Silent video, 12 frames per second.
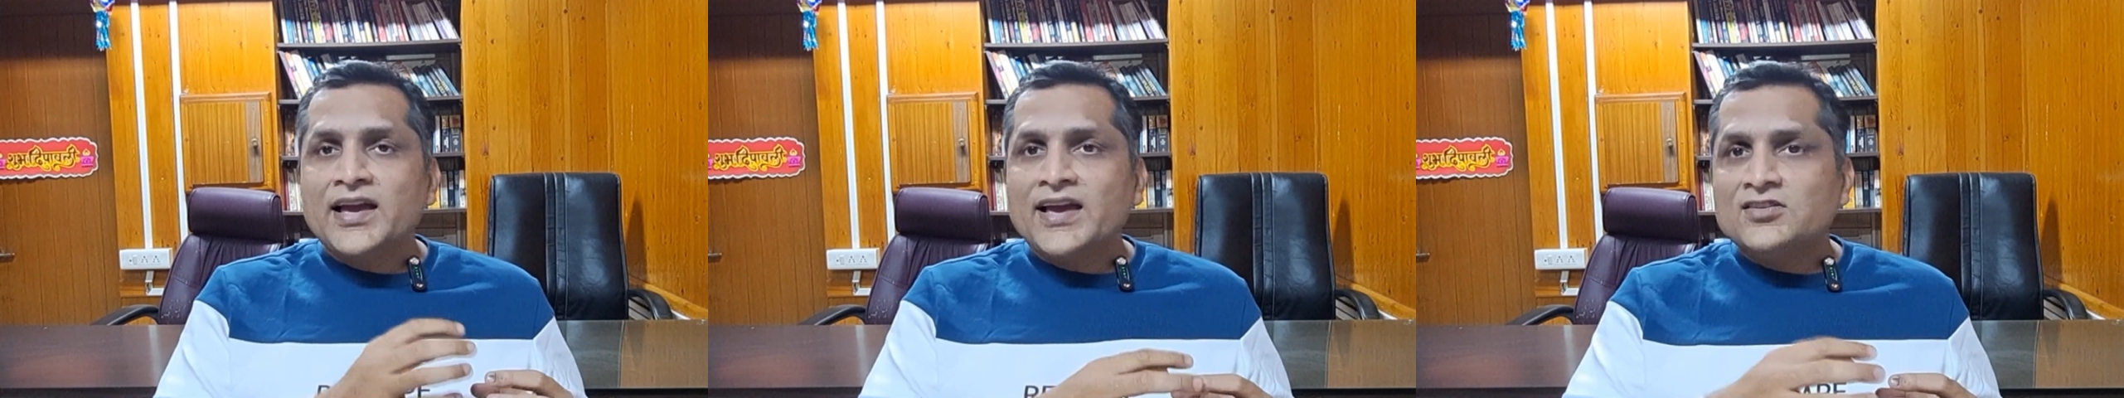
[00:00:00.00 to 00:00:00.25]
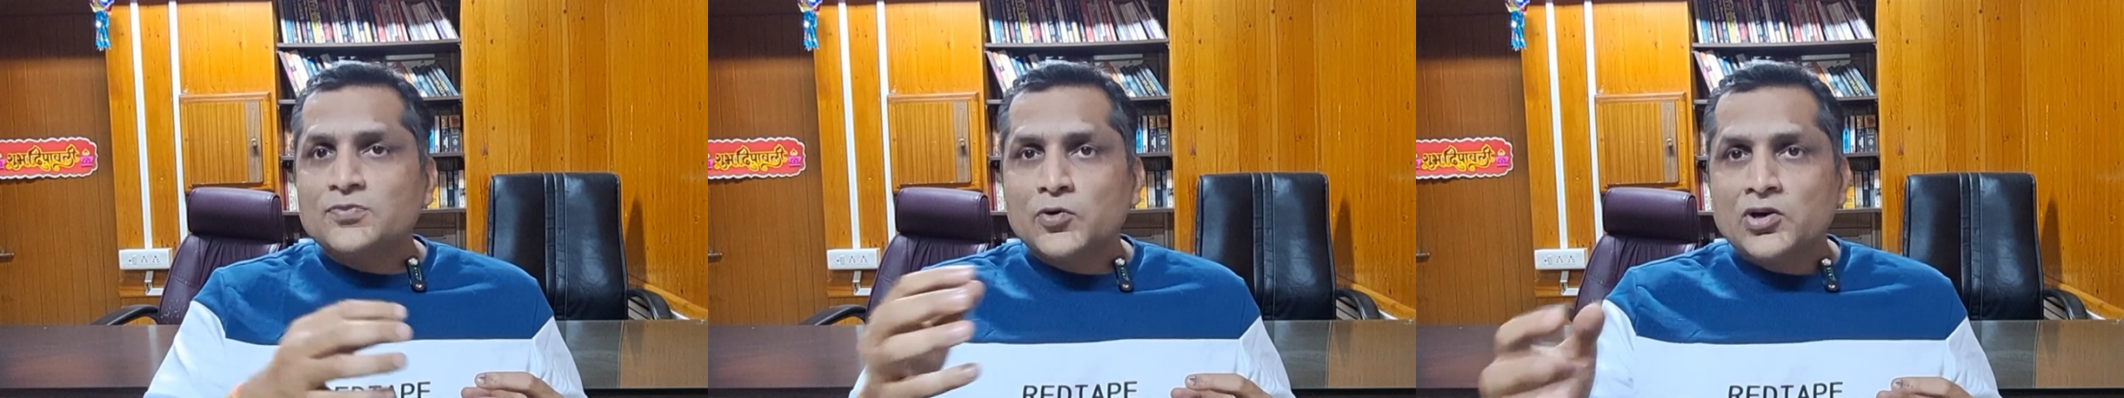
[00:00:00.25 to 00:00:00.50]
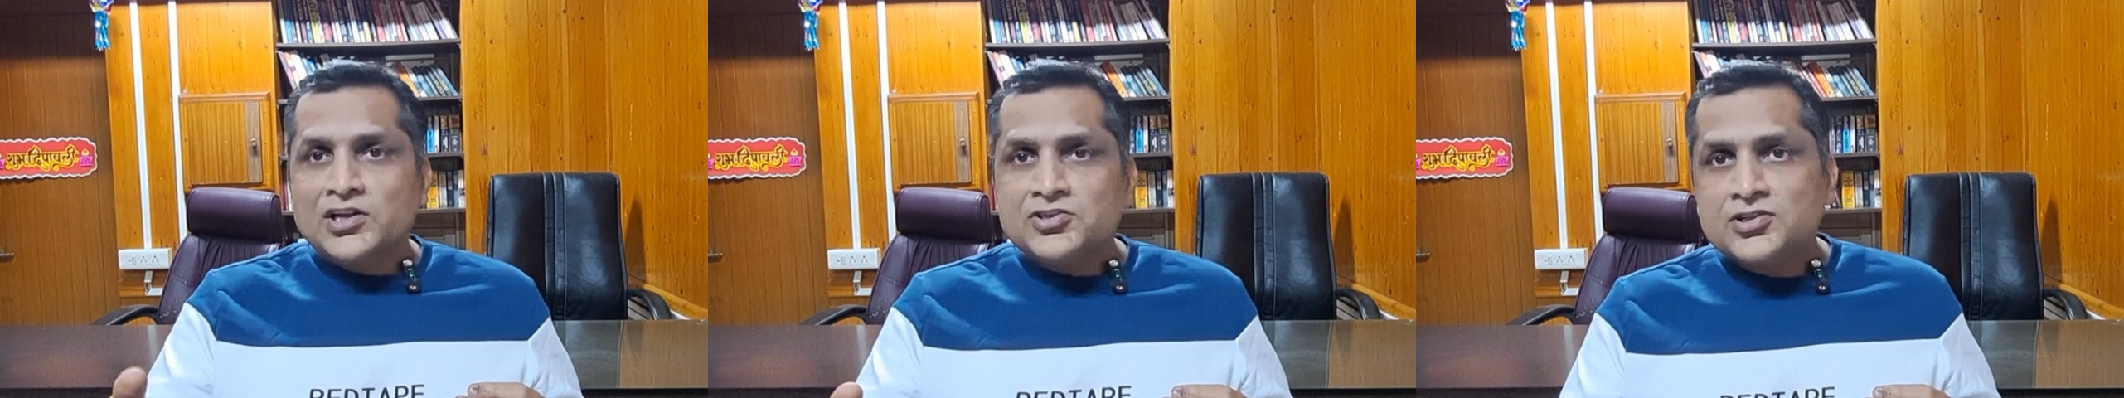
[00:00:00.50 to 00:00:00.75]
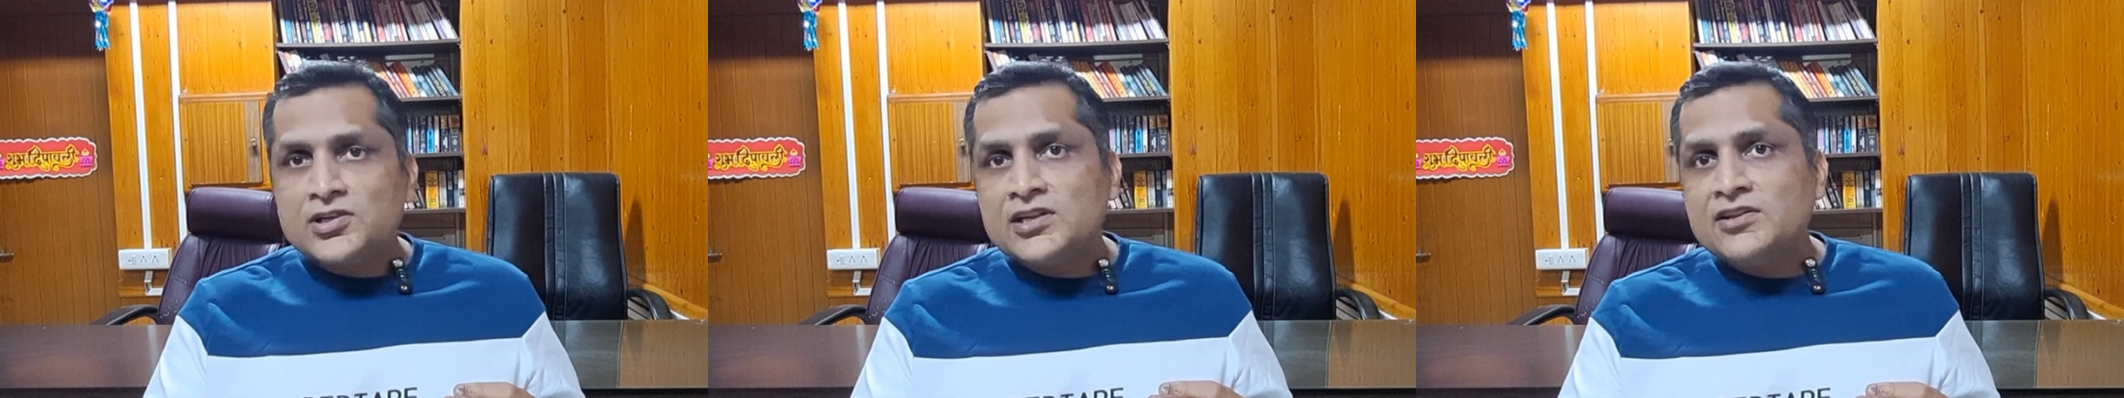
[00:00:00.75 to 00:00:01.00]

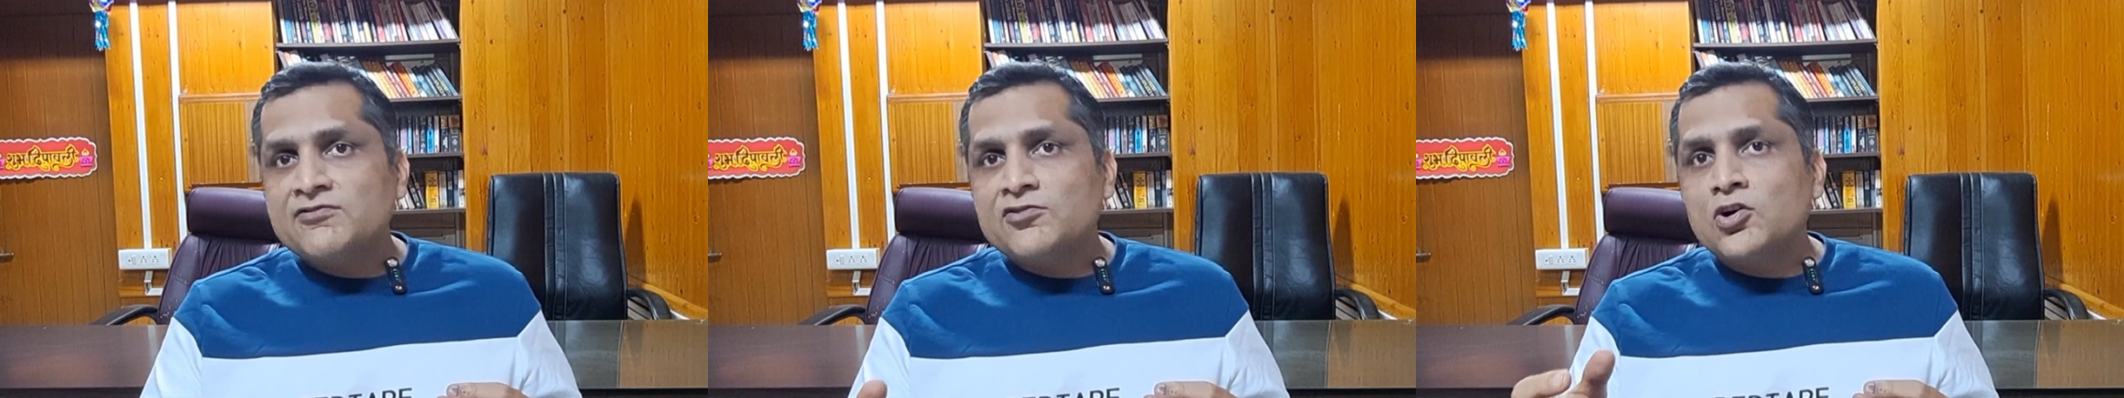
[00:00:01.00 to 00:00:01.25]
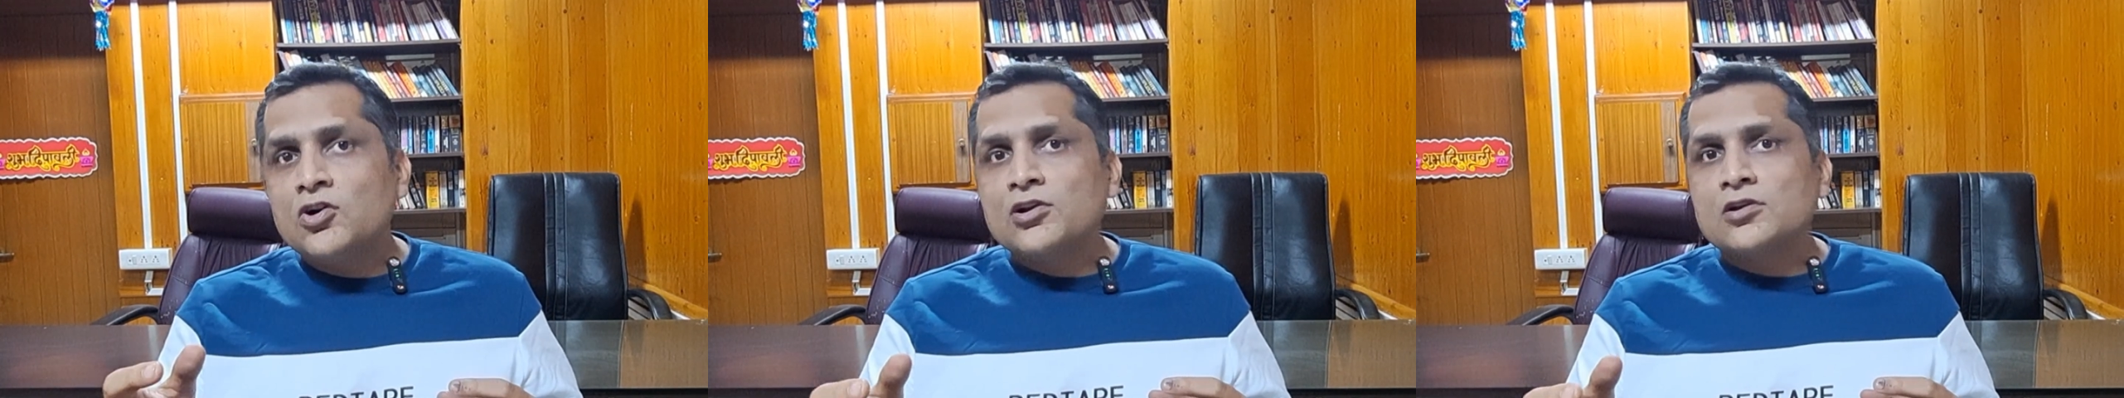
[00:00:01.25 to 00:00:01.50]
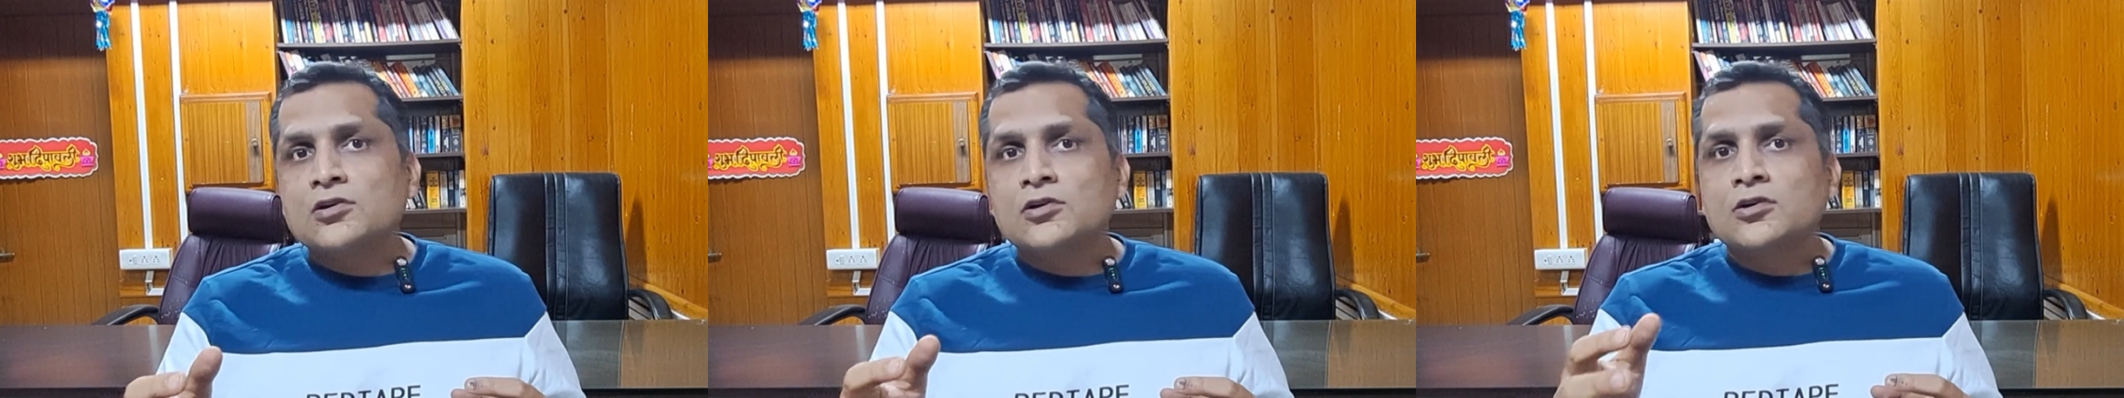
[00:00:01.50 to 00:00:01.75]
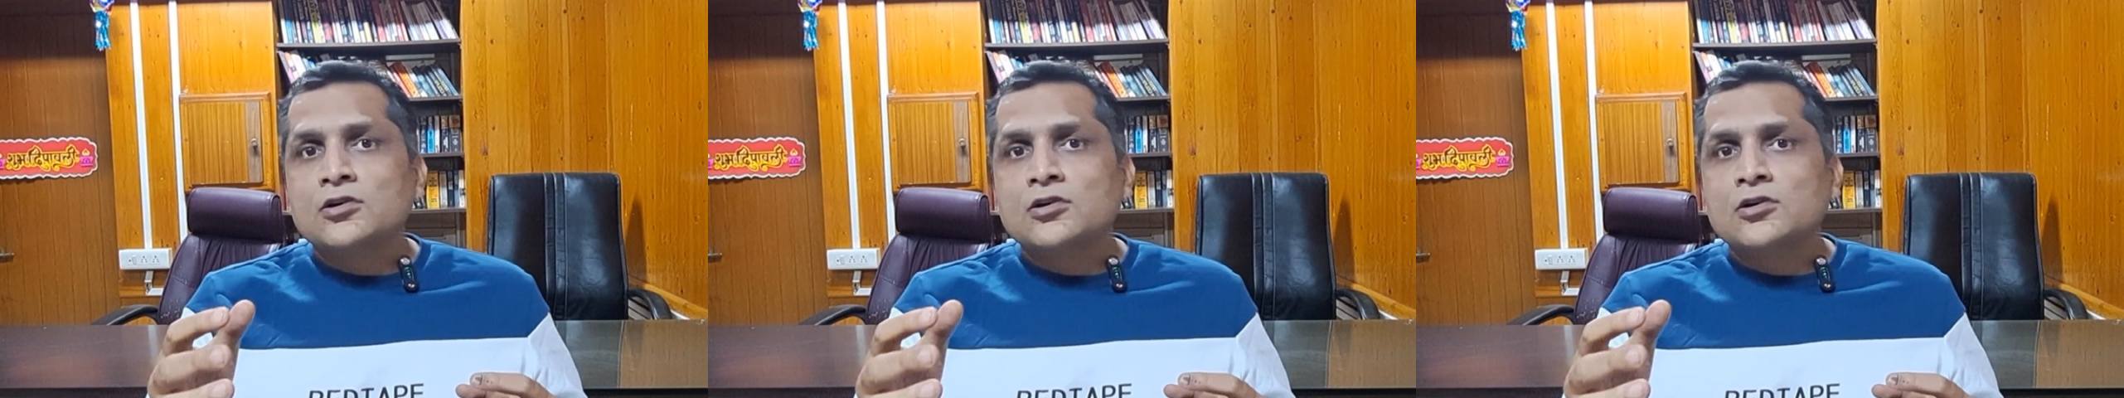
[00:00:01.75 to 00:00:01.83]
exponentially for